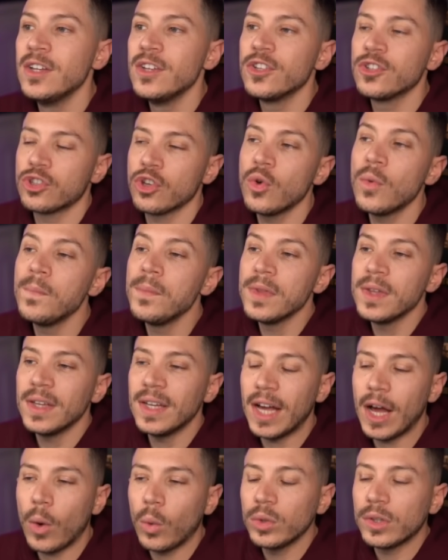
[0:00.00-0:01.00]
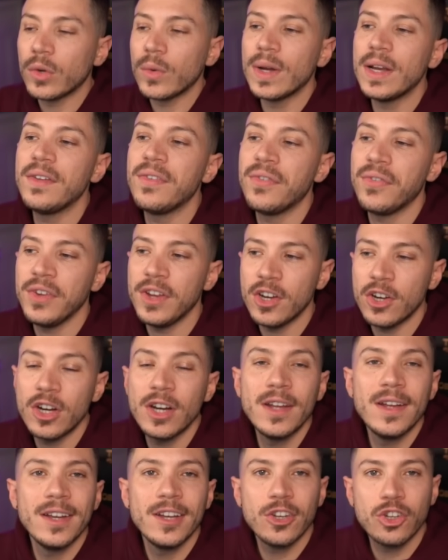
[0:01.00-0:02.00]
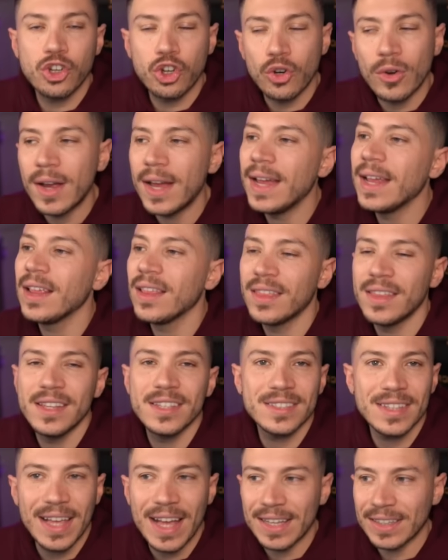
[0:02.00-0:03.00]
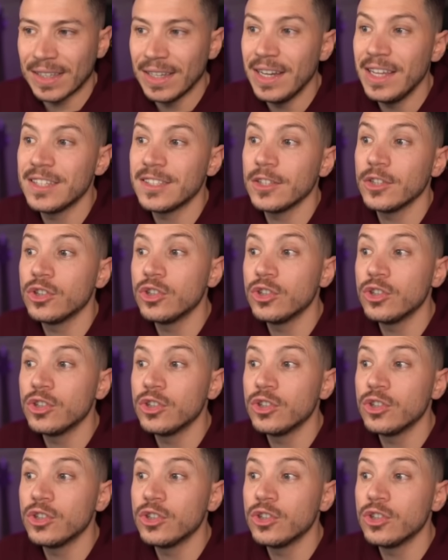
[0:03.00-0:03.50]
So I wouldn't really fear trying this at least